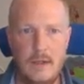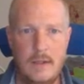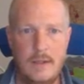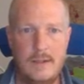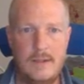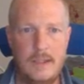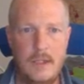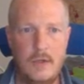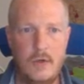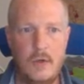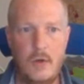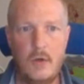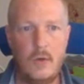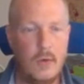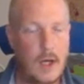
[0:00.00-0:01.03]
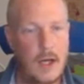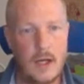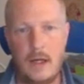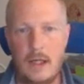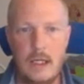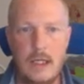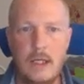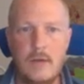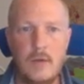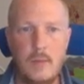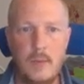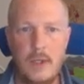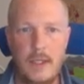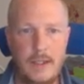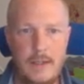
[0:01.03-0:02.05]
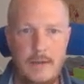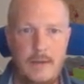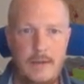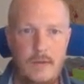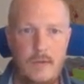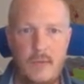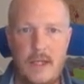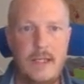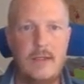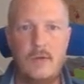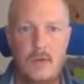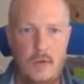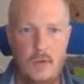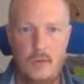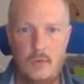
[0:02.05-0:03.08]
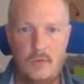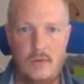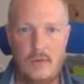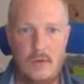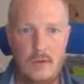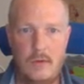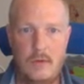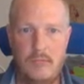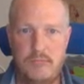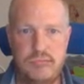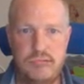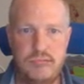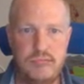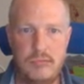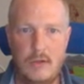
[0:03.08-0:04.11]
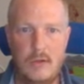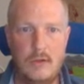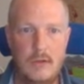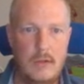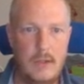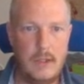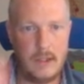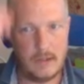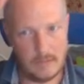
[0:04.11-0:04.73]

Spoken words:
And then you know, I need to bring a raincoat or a